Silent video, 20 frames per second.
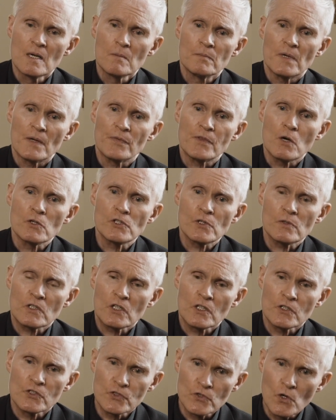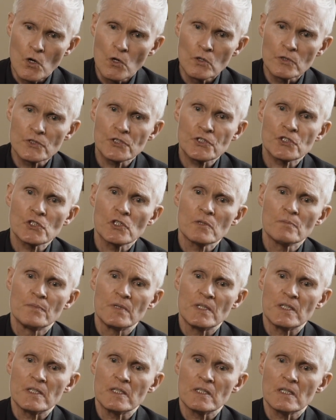But those controls should
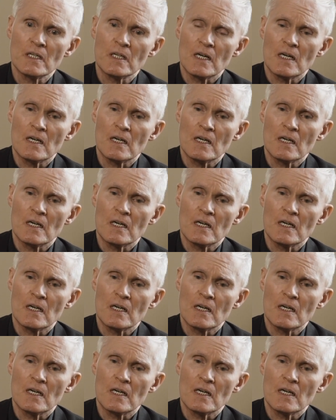be